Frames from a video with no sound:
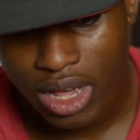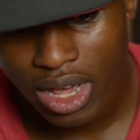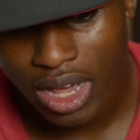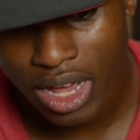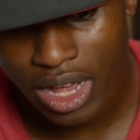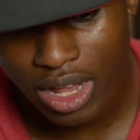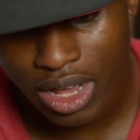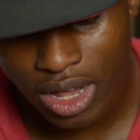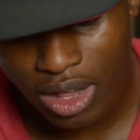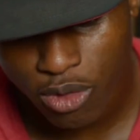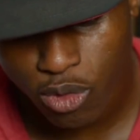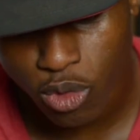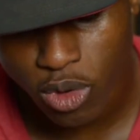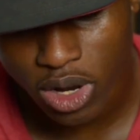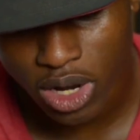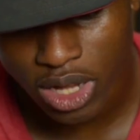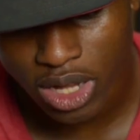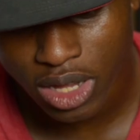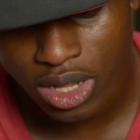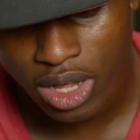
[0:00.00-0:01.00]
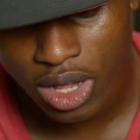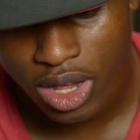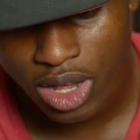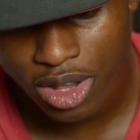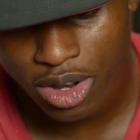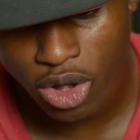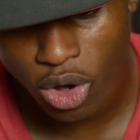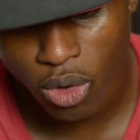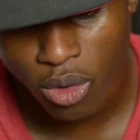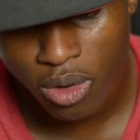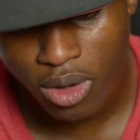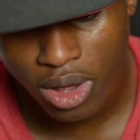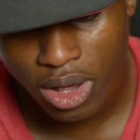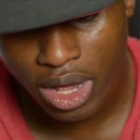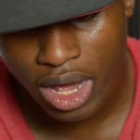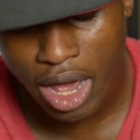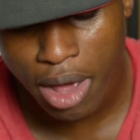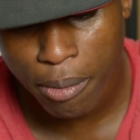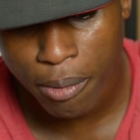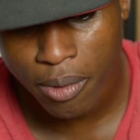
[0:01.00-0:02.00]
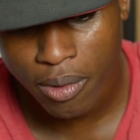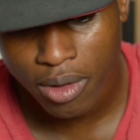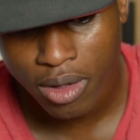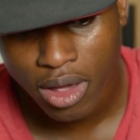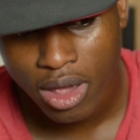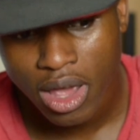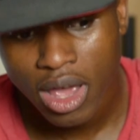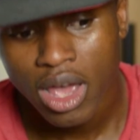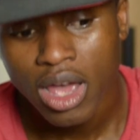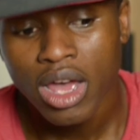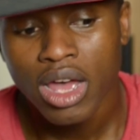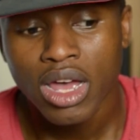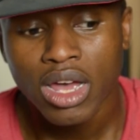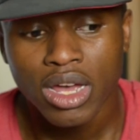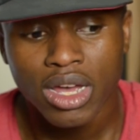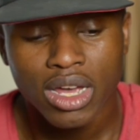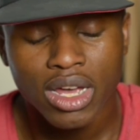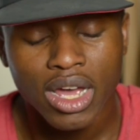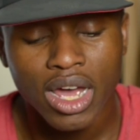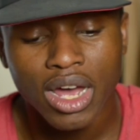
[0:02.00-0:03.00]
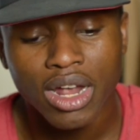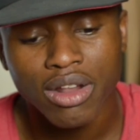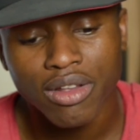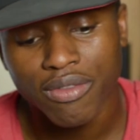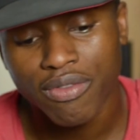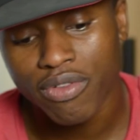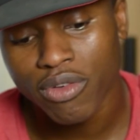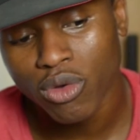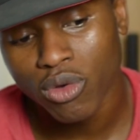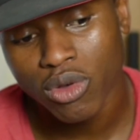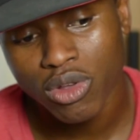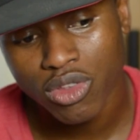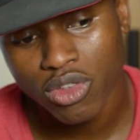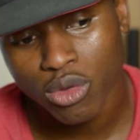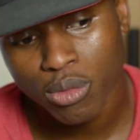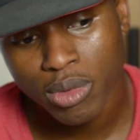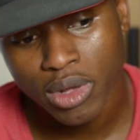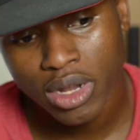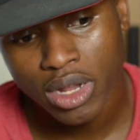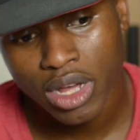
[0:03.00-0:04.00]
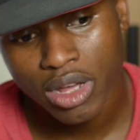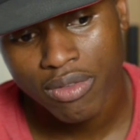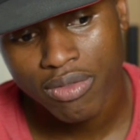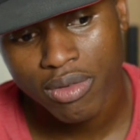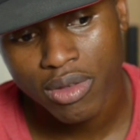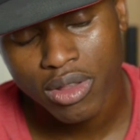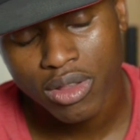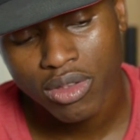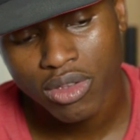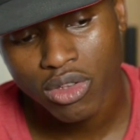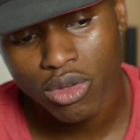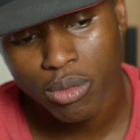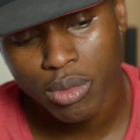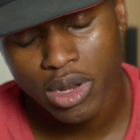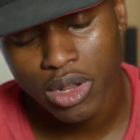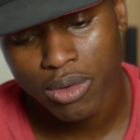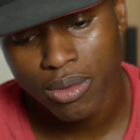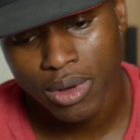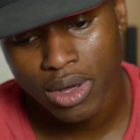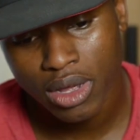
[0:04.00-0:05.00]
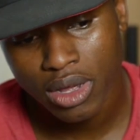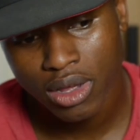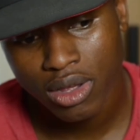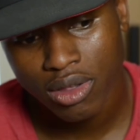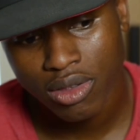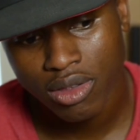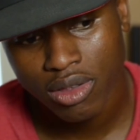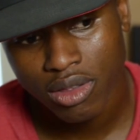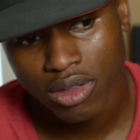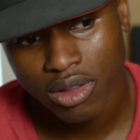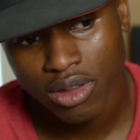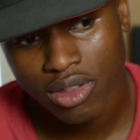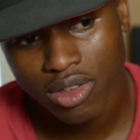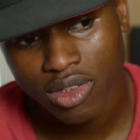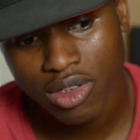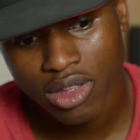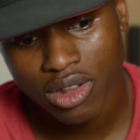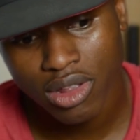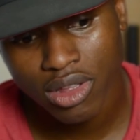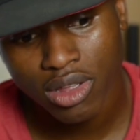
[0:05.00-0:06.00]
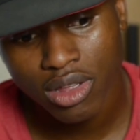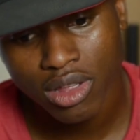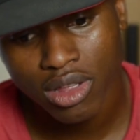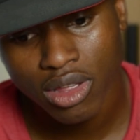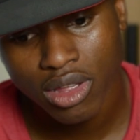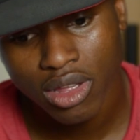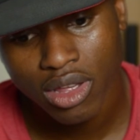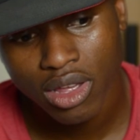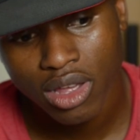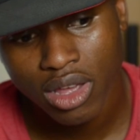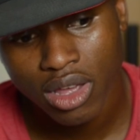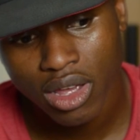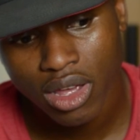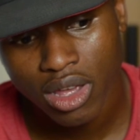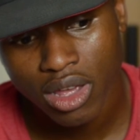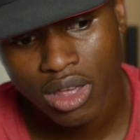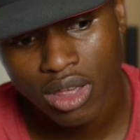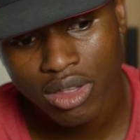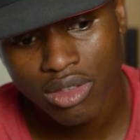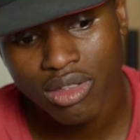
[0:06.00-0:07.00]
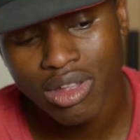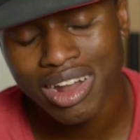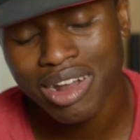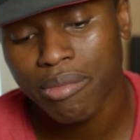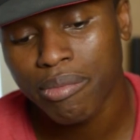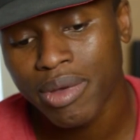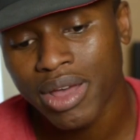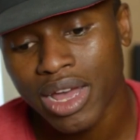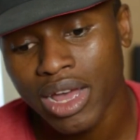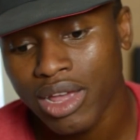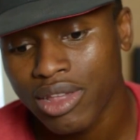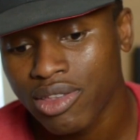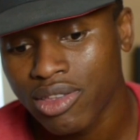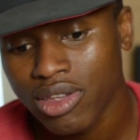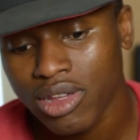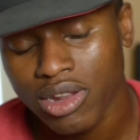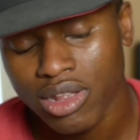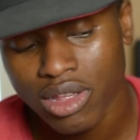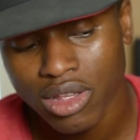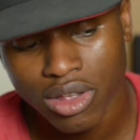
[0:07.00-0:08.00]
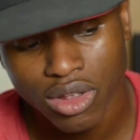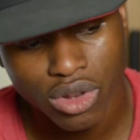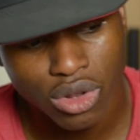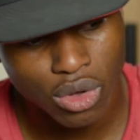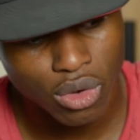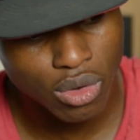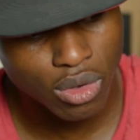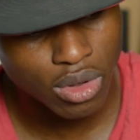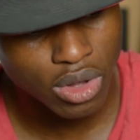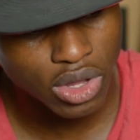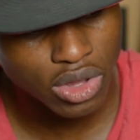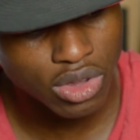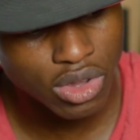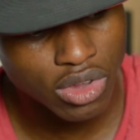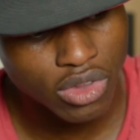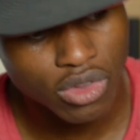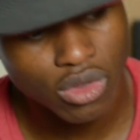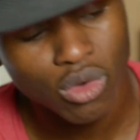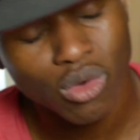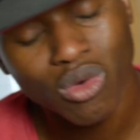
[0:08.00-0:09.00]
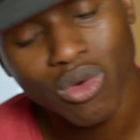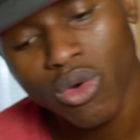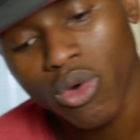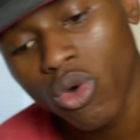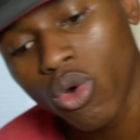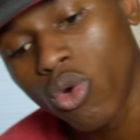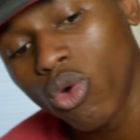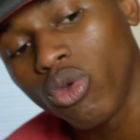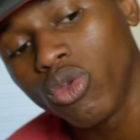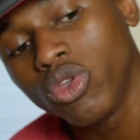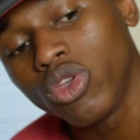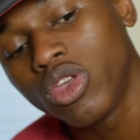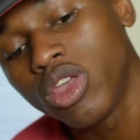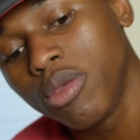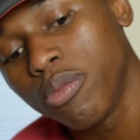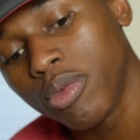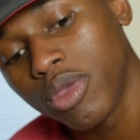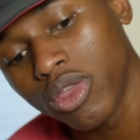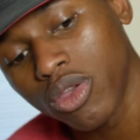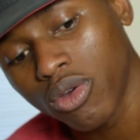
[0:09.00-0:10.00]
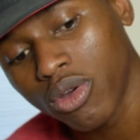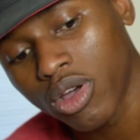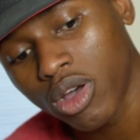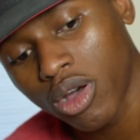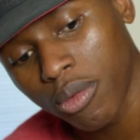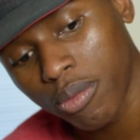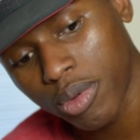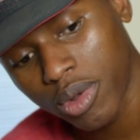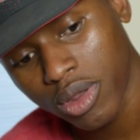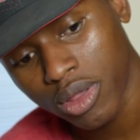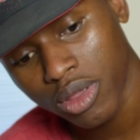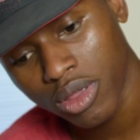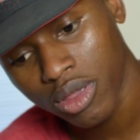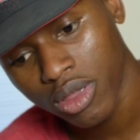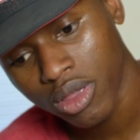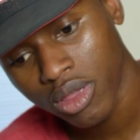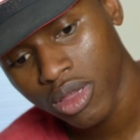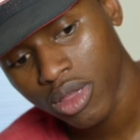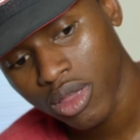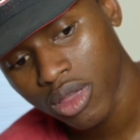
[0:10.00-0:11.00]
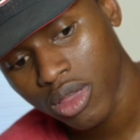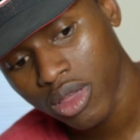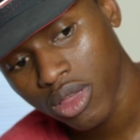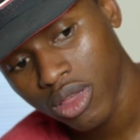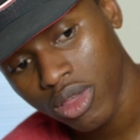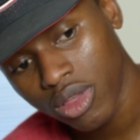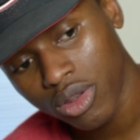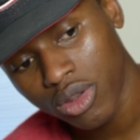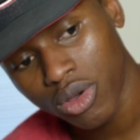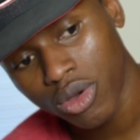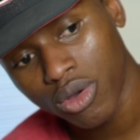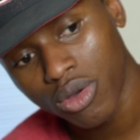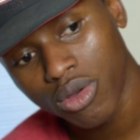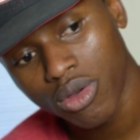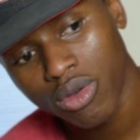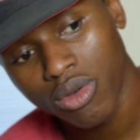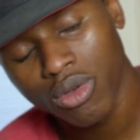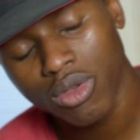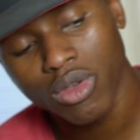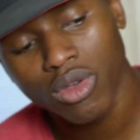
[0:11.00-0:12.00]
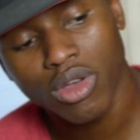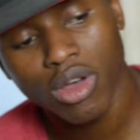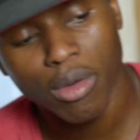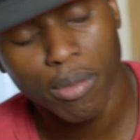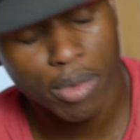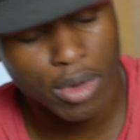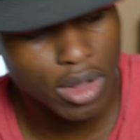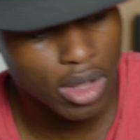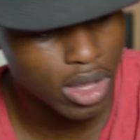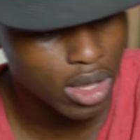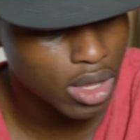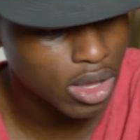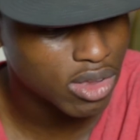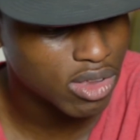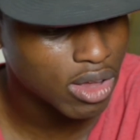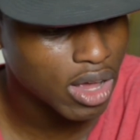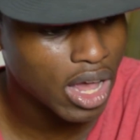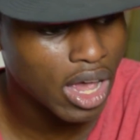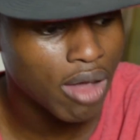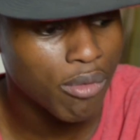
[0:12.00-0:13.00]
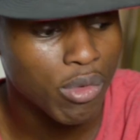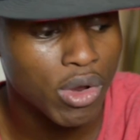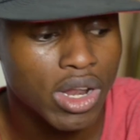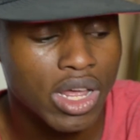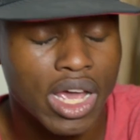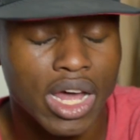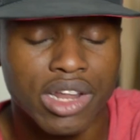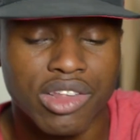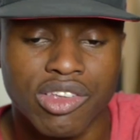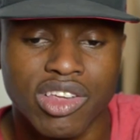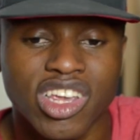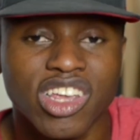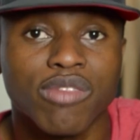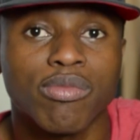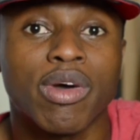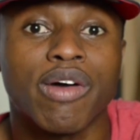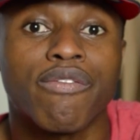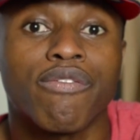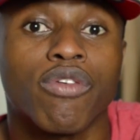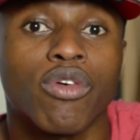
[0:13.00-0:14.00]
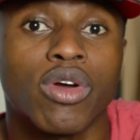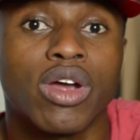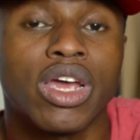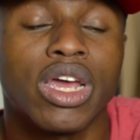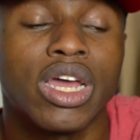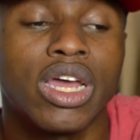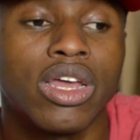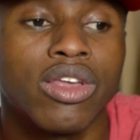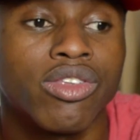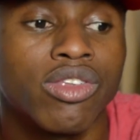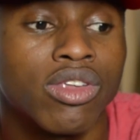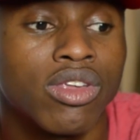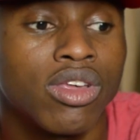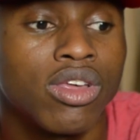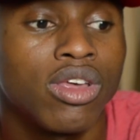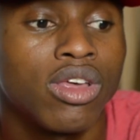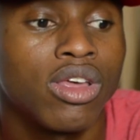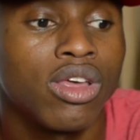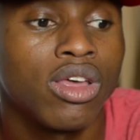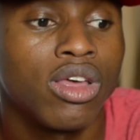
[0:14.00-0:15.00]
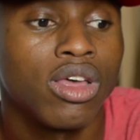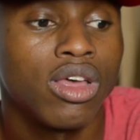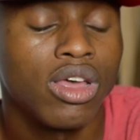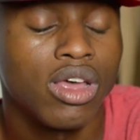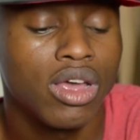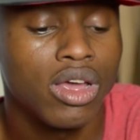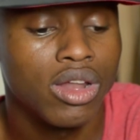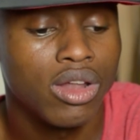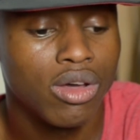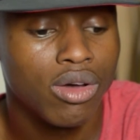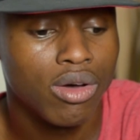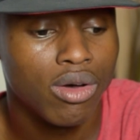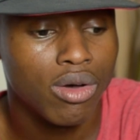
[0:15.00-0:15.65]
it really, you know, it had influence on my life in so many ways. This city, it's not a bad city, you know. It's just who you keep in your company, you know, who your company is. I really had to change my friends and